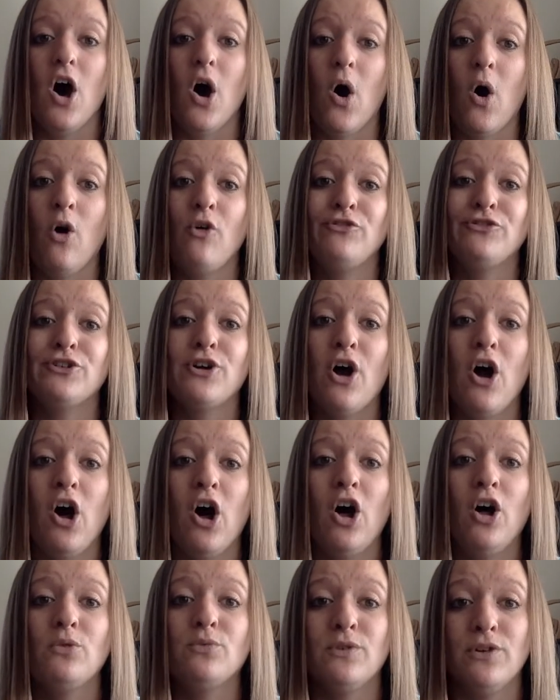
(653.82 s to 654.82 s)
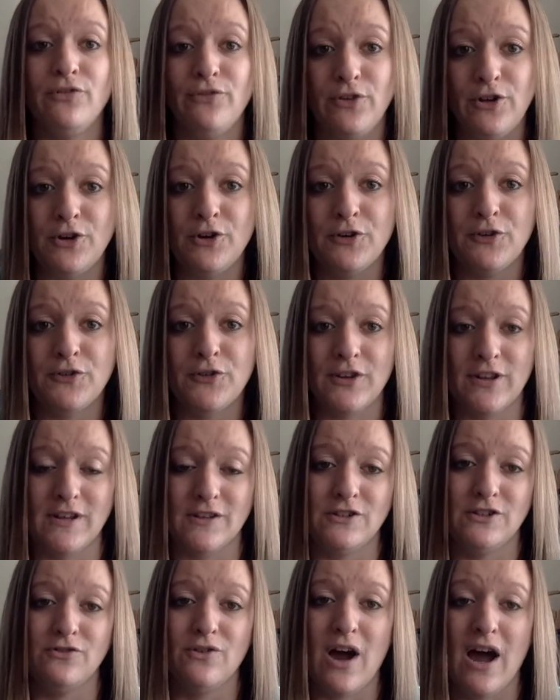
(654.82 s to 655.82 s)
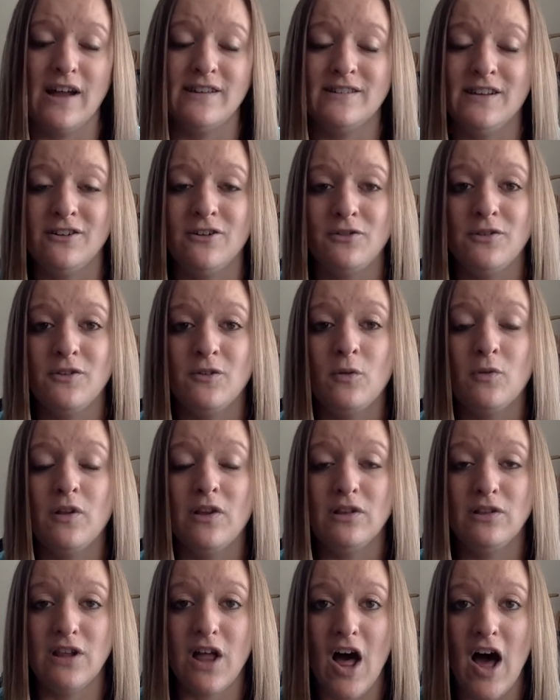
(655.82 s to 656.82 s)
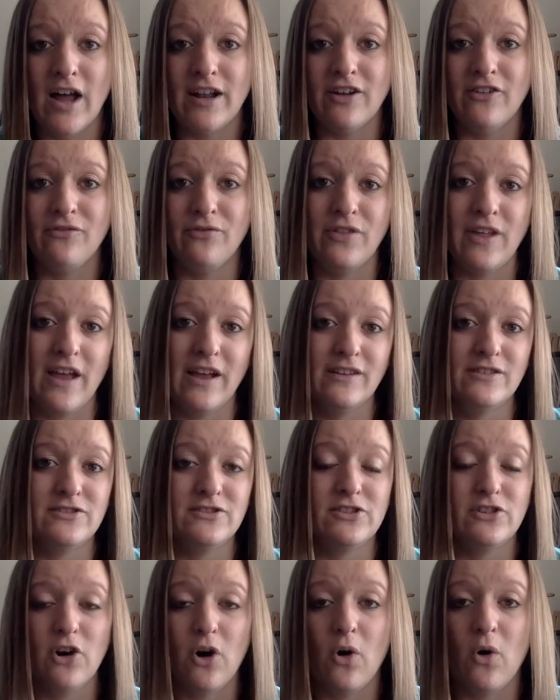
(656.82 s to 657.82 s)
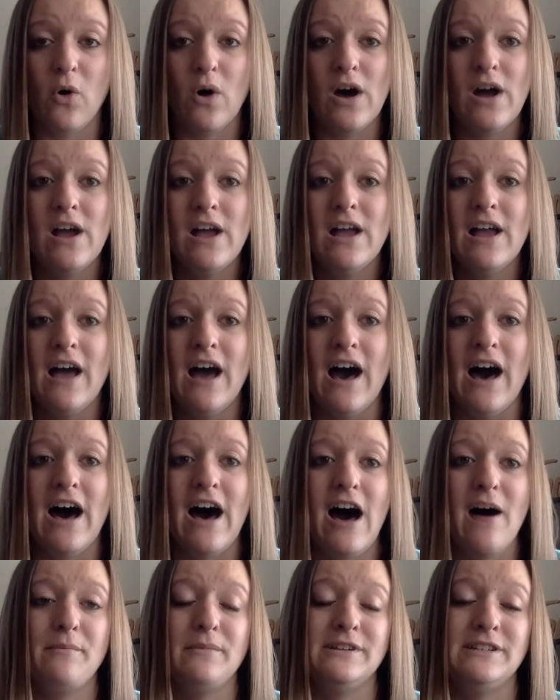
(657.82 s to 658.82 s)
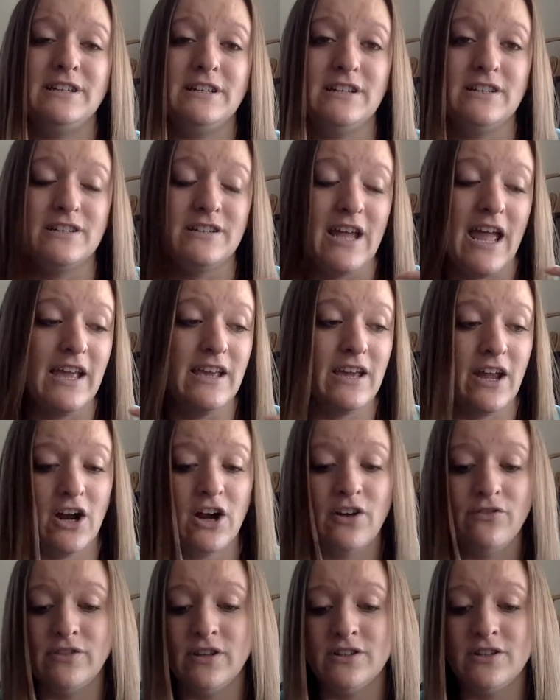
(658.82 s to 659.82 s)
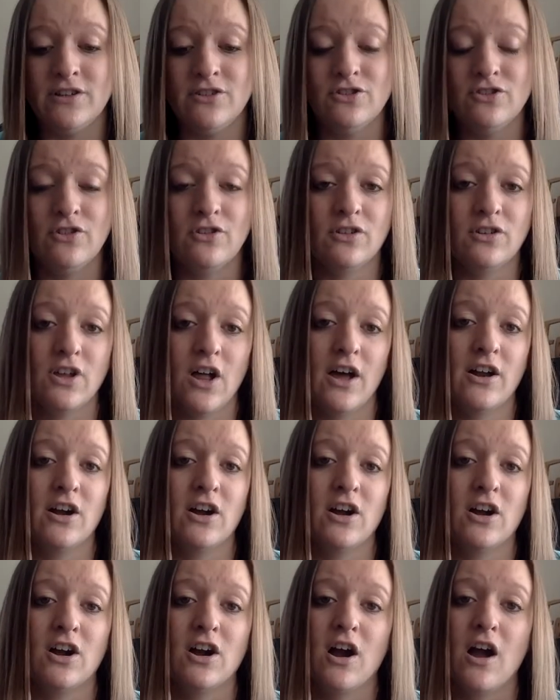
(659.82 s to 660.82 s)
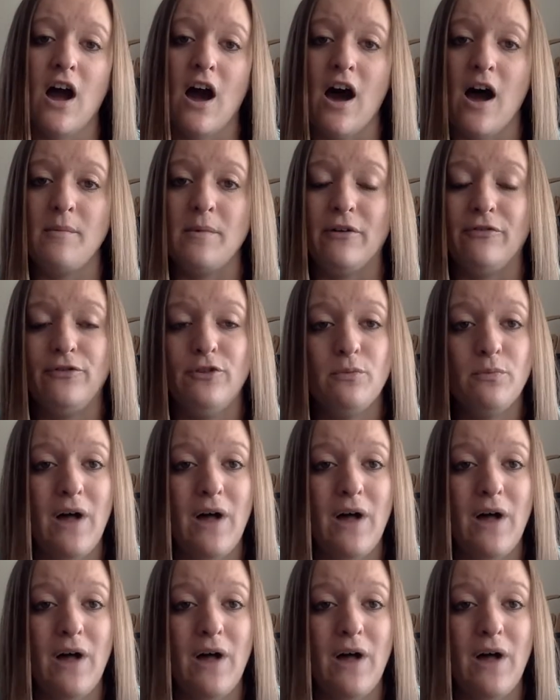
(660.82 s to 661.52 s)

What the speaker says: overall review for this, you guys. I know this was a lot of things to go take care of the digital clutter, a few